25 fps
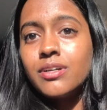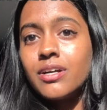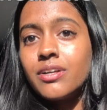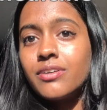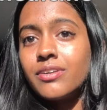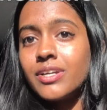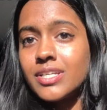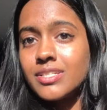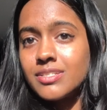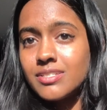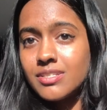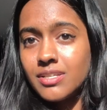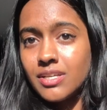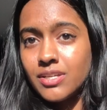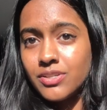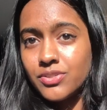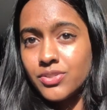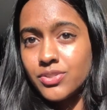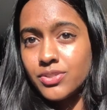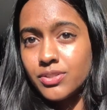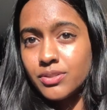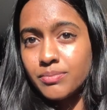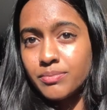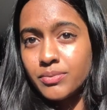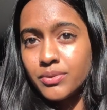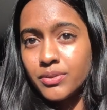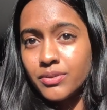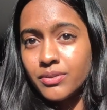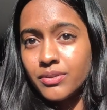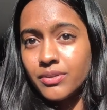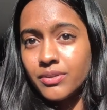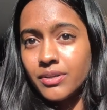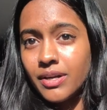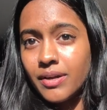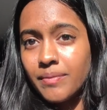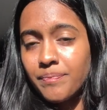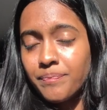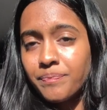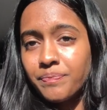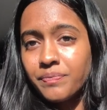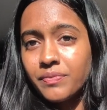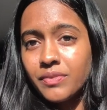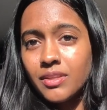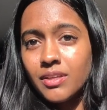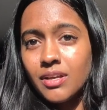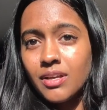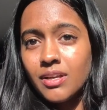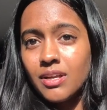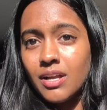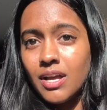residential program.
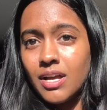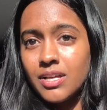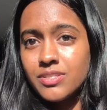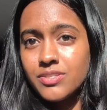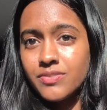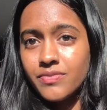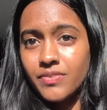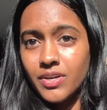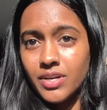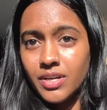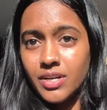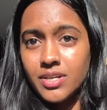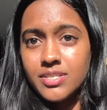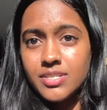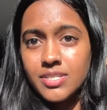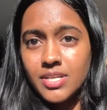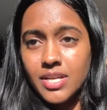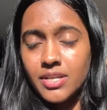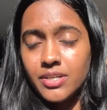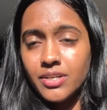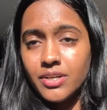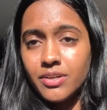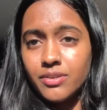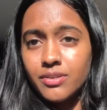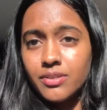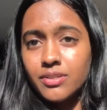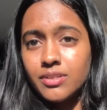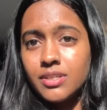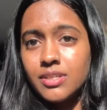As far as I know,